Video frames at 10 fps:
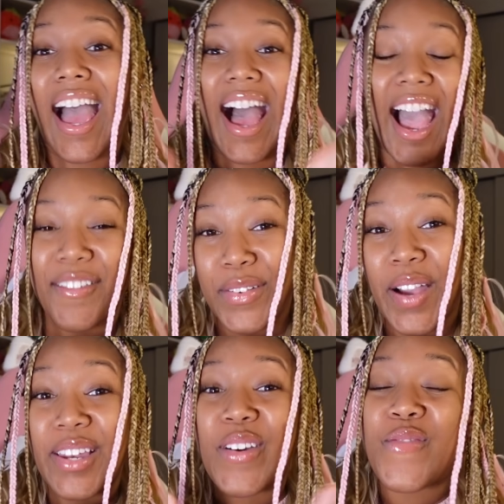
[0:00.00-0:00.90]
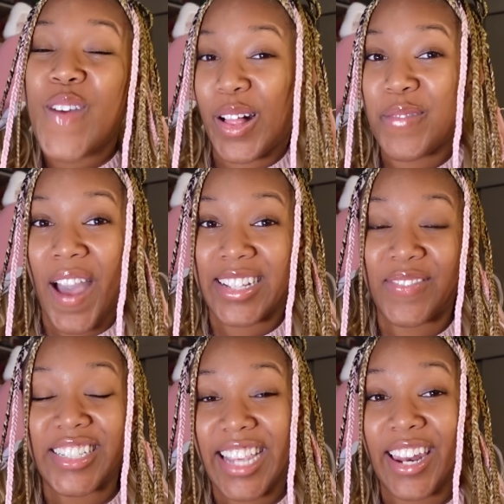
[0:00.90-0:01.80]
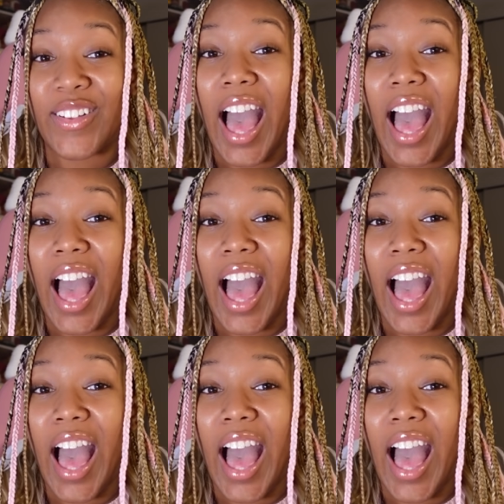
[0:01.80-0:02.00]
Hi everyone, welcome back to my channel.